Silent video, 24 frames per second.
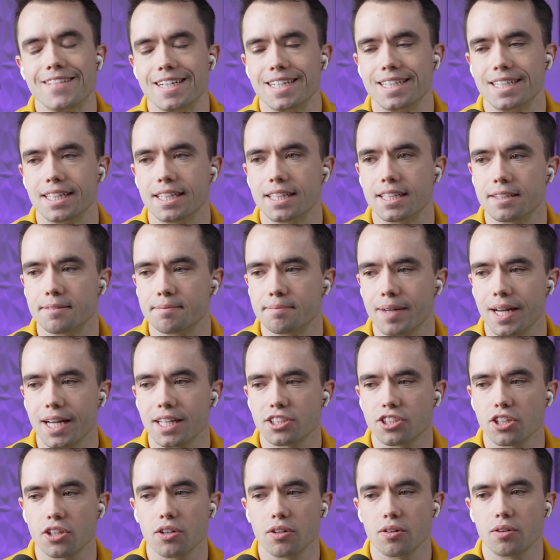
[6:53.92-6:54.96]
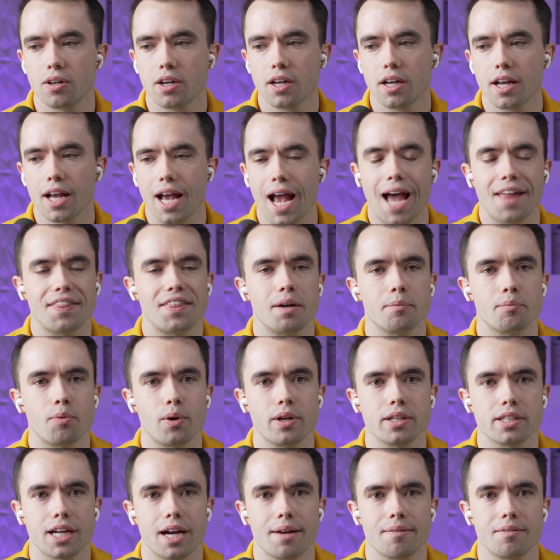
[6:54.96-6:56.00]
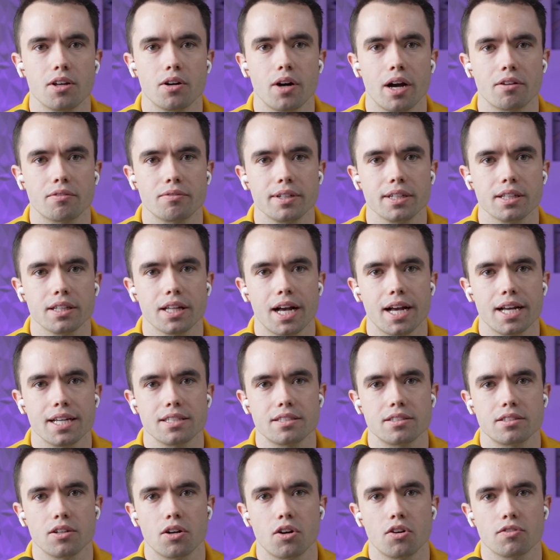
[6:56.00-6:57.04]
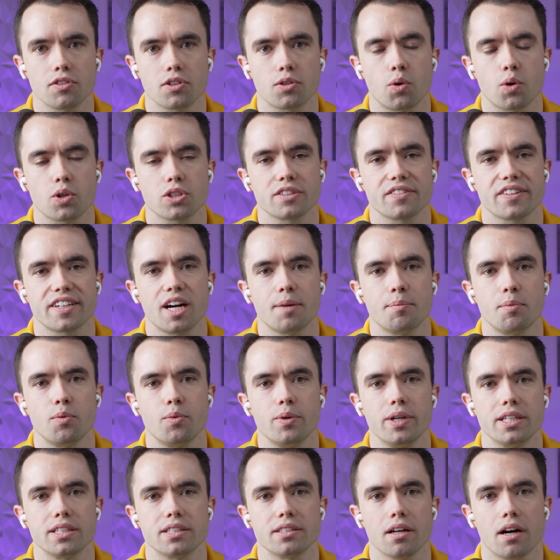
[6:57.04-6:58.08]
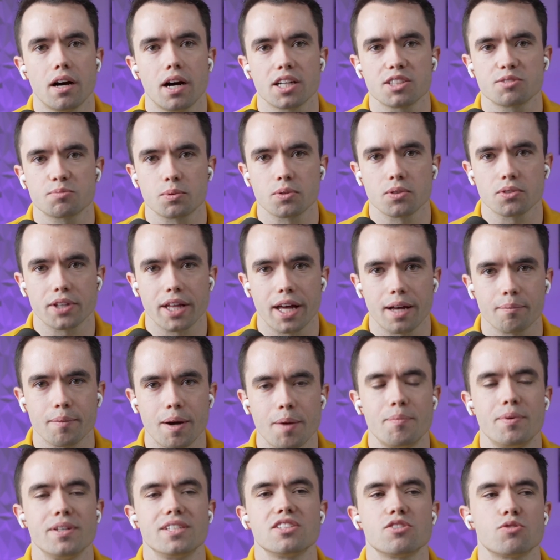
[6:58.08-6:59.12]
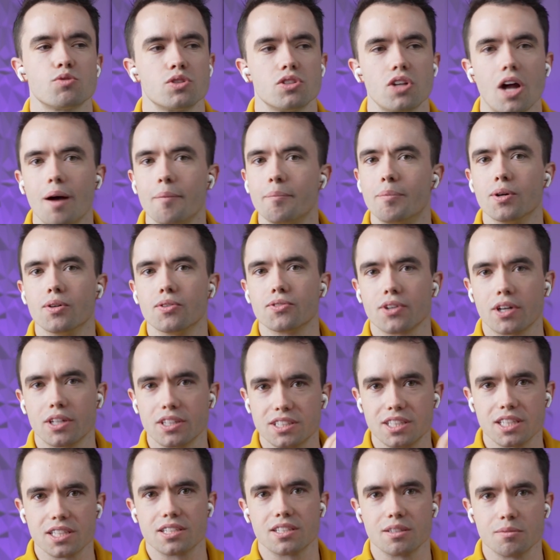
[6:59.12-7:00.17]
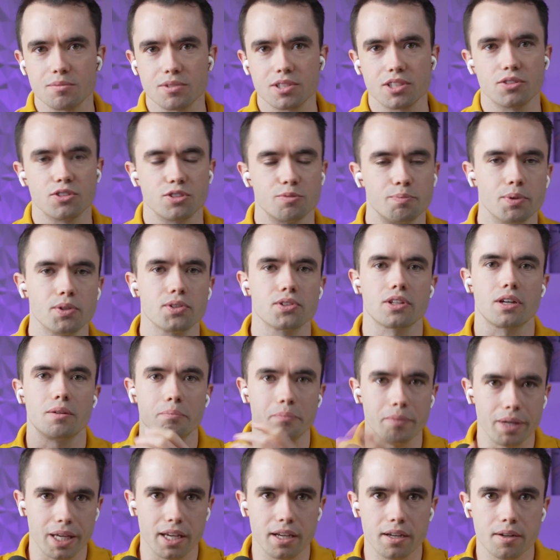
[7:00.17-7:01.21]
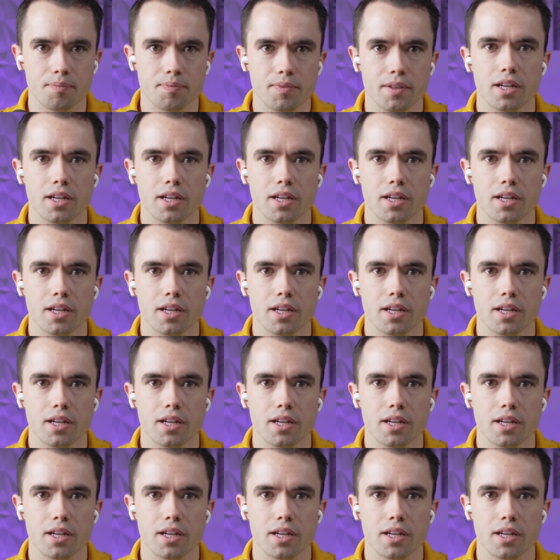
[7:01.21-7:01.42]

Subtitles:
And so at that point in time, though, I realized over the course of a couple of weeks in the hospital that my business was not built on systems. It was built on me.